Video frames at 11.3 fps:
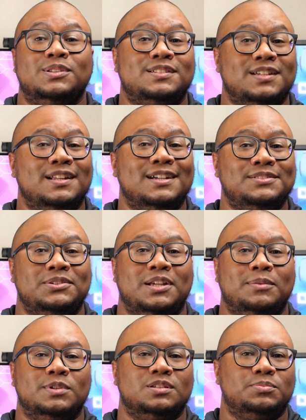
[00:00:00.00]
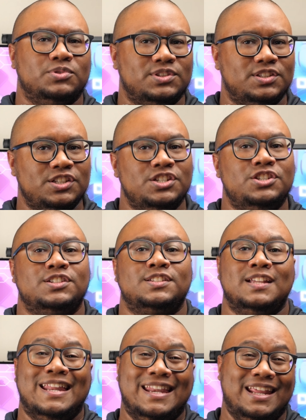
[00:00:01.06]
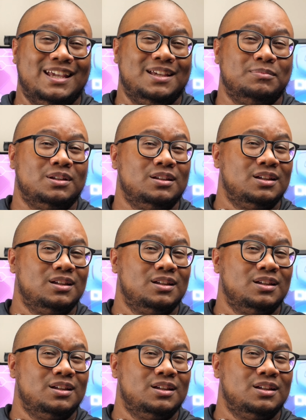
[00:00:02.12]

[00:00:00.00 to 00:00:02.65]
Sennheiser name is a prestigious name